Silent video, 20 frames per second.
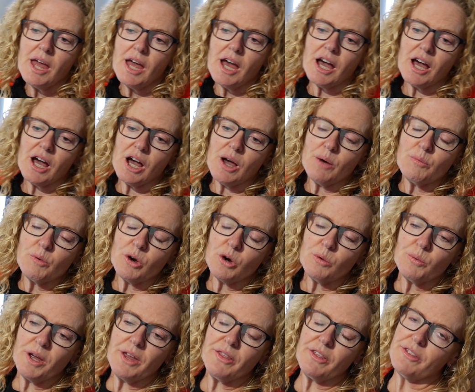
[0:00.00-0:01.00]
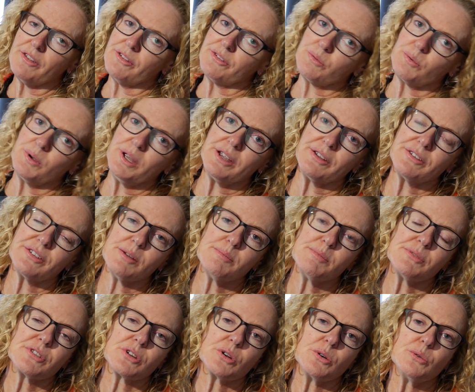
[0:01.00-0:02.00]
We're aware that this week
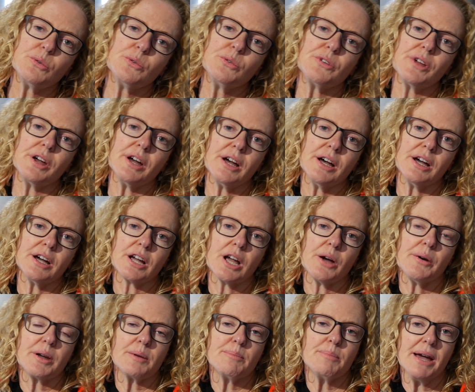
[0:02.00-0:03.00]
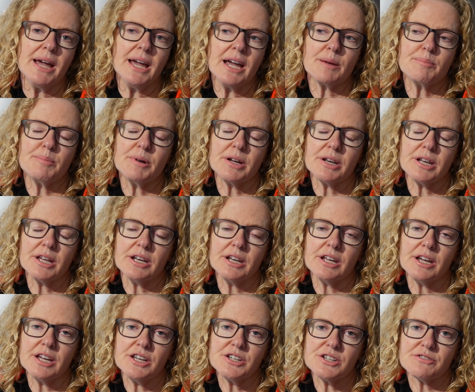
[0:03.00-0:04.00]
some schools are going back, but in
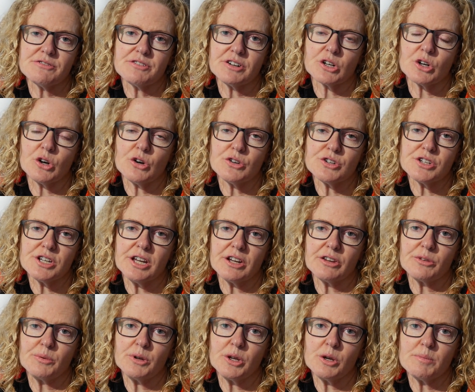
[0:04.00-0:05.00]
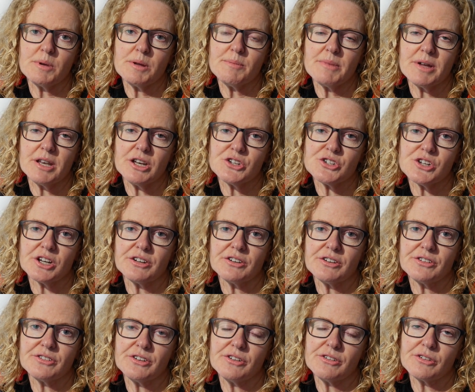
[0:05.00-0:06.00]
a different context where you'll be managing
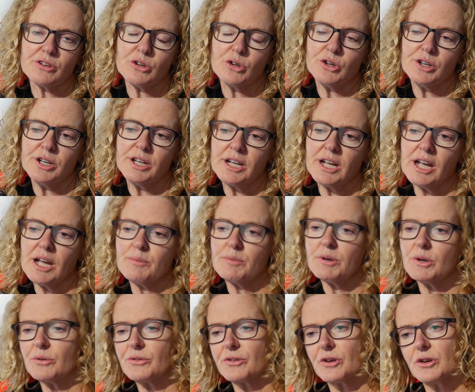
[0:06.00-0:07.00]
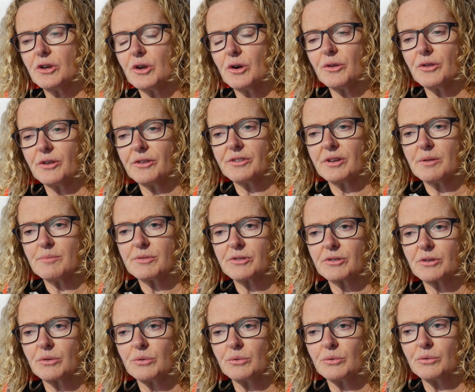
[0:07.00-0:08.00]
distance learning, and we also know that some
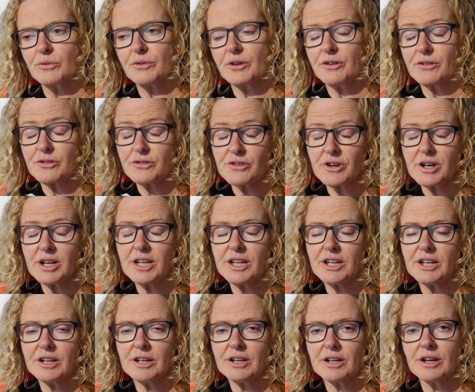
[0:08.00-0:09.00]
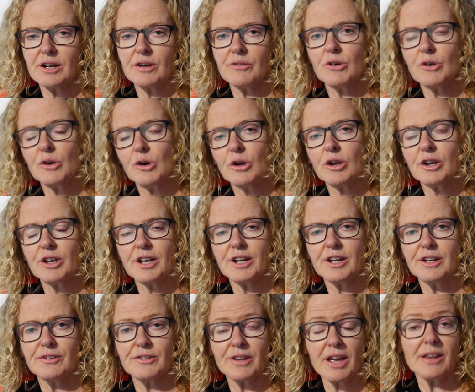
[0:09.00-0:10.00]
schools in Australia are on
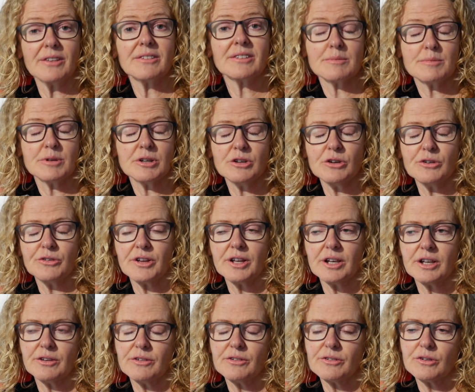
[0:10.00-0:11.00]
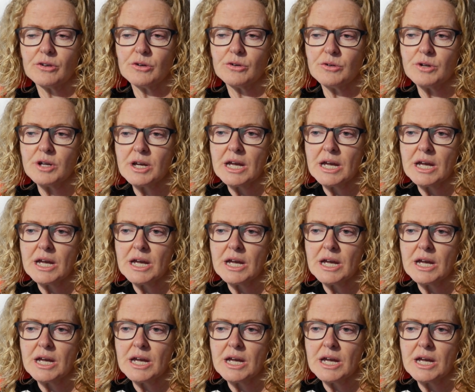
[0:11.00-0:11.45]
holidays and some in New Zealand. So